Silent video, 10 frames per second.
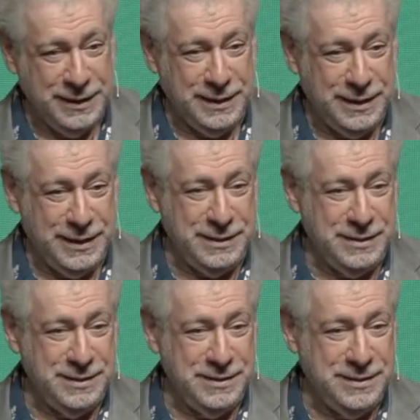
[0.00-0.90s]

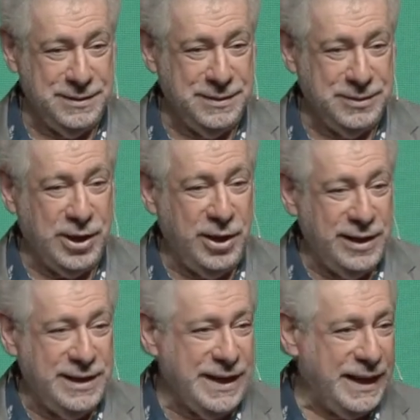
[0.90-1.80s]
and
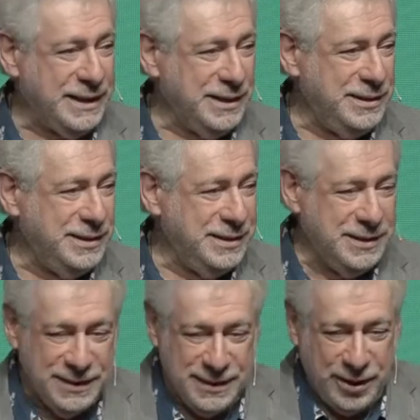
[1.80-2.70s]
totally naked,
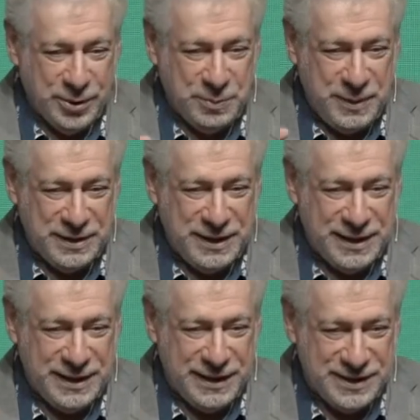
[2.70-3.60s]
hold it by the
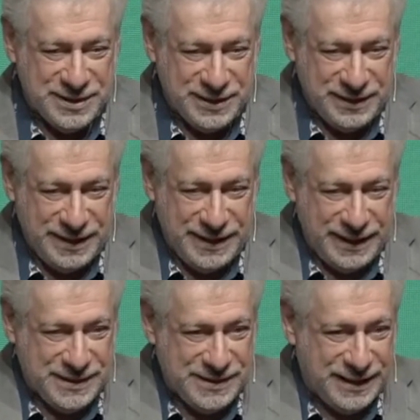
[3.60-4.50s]
Achilles heel, and
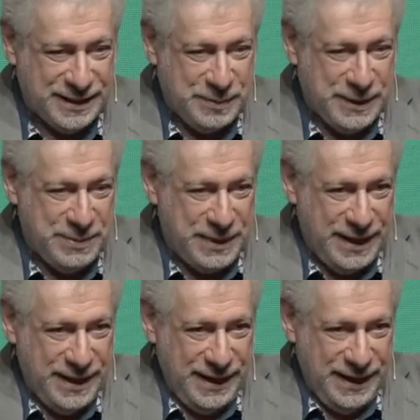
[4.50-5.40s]
they stick the
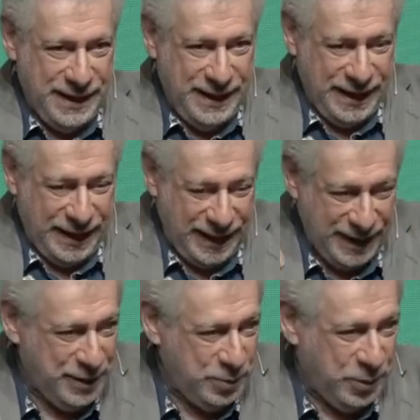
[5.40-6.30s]
baby
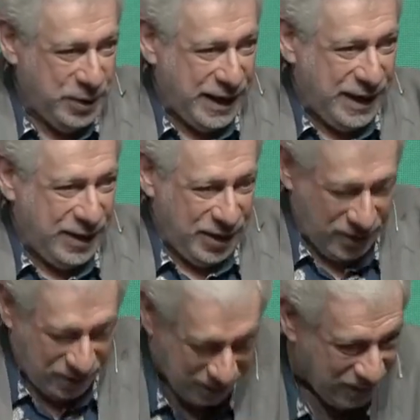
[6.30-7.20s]
in the water
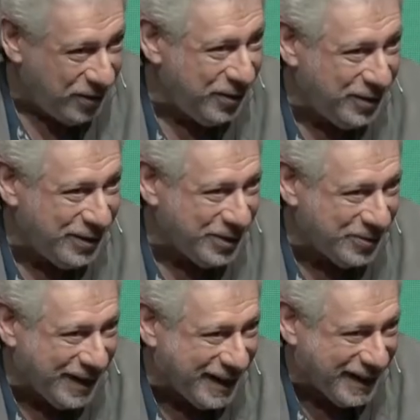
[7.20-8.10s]
all the
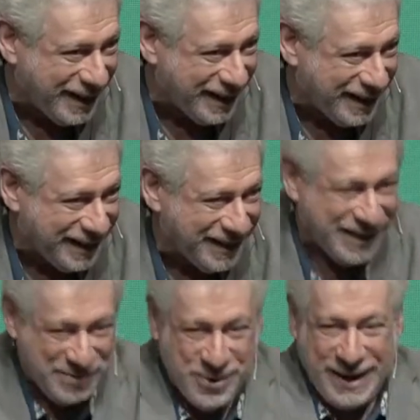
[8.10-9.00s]
way
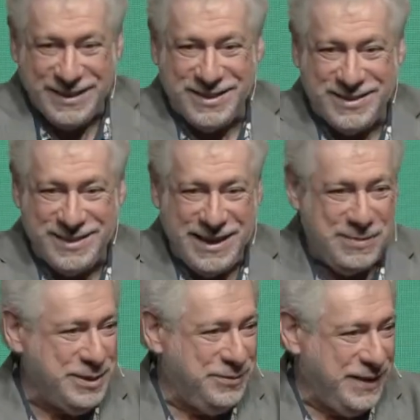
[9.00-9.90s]
at once in the
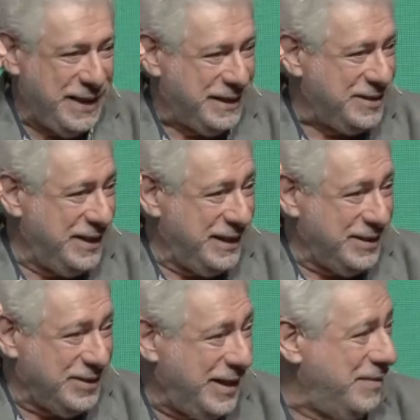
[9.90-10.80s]
name of the Father,
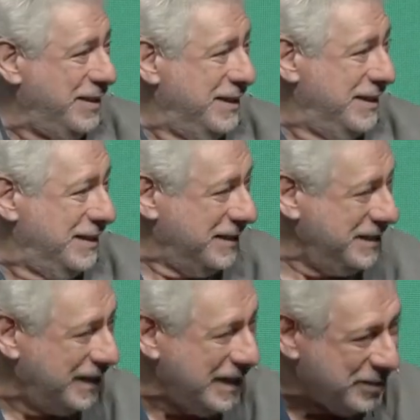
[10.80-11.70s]
second time in
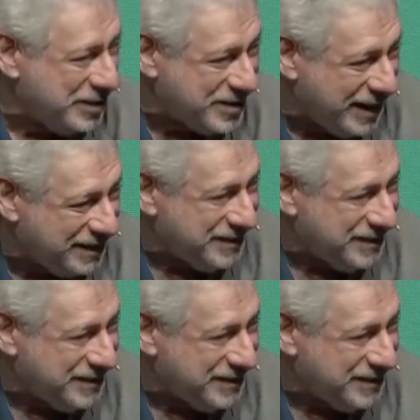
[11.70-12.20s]
the name of the Son,